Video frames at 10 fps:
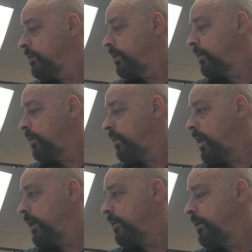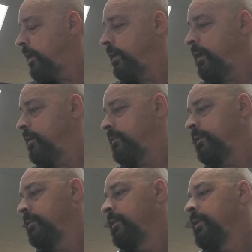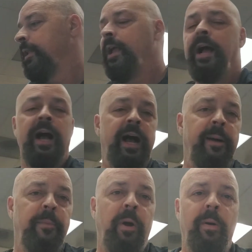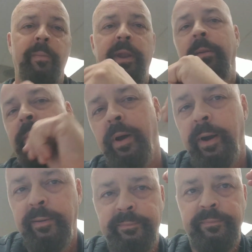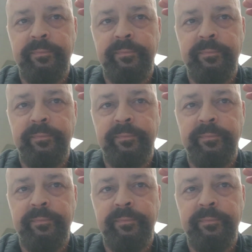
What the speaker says: Correct, not on KK's list. The whole middle part,